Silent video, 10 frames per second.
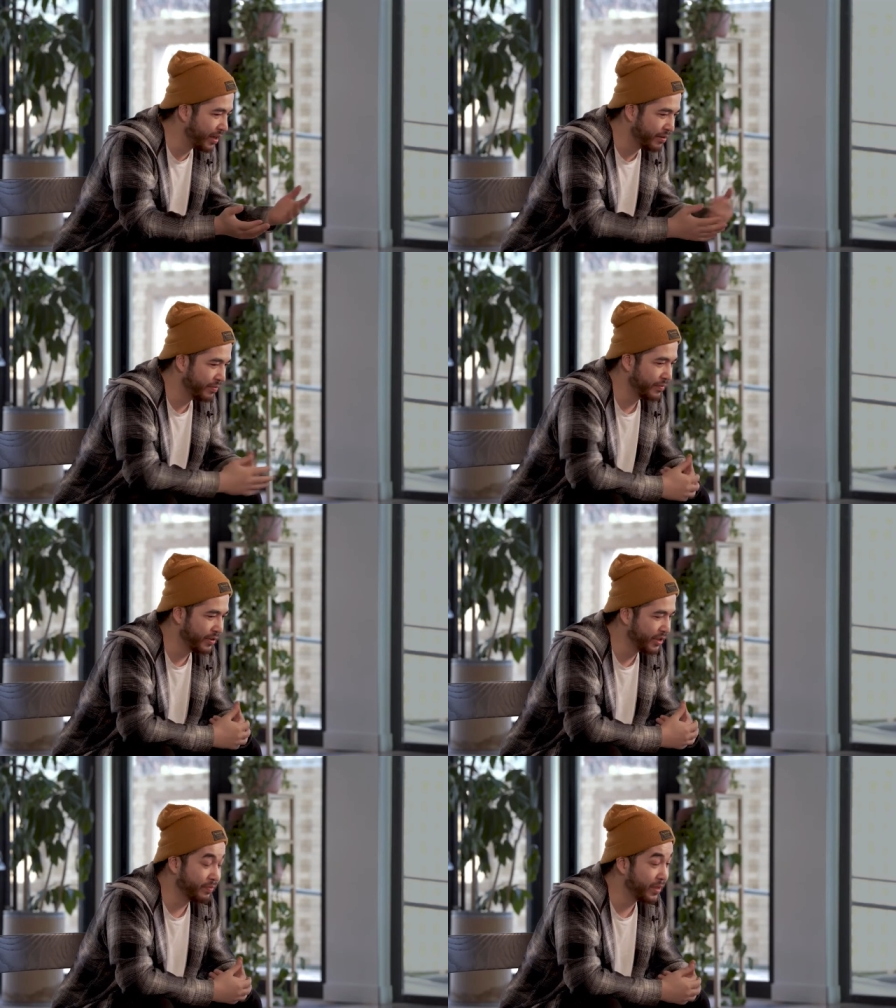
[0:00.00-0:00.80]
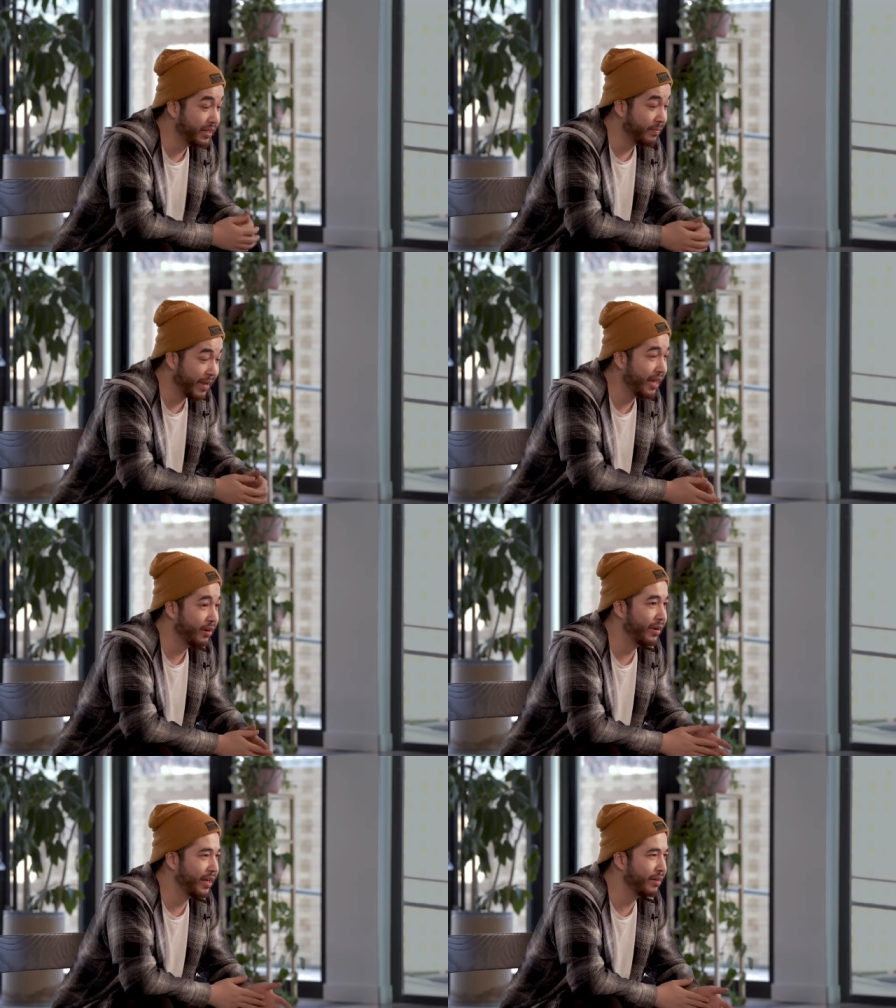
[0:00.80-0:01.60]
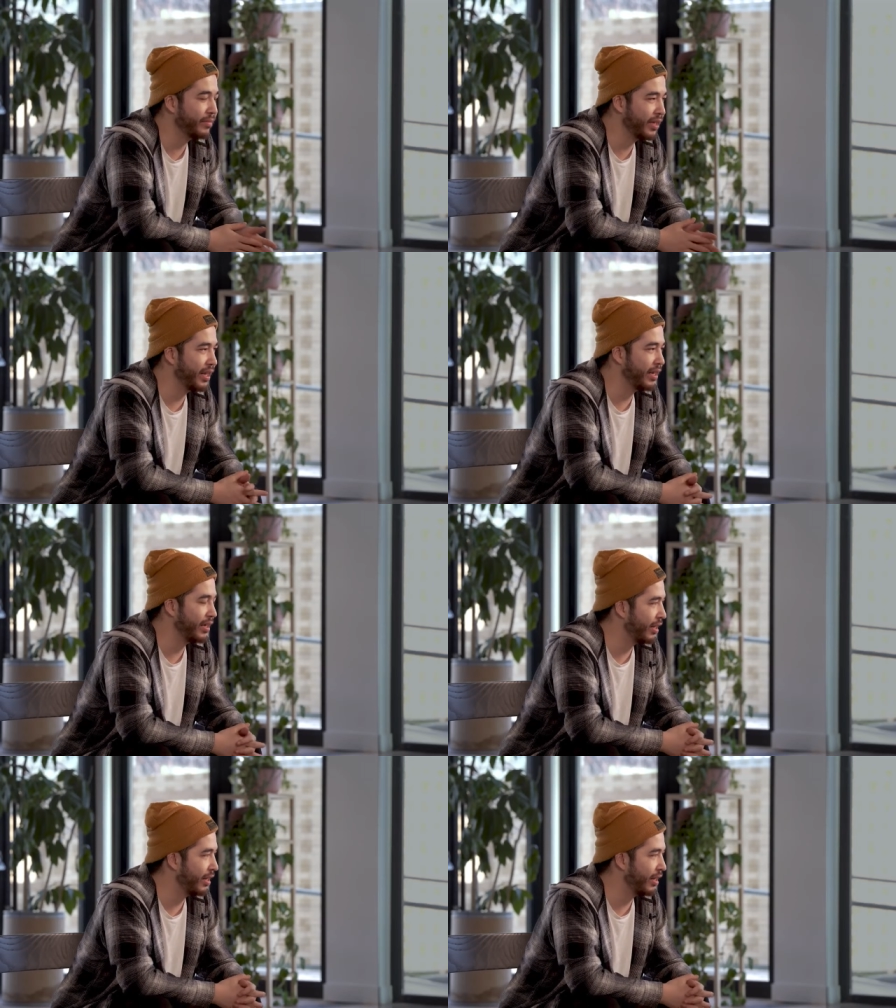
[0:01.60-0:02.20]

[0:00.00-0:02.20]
you know, just be the man who I am today.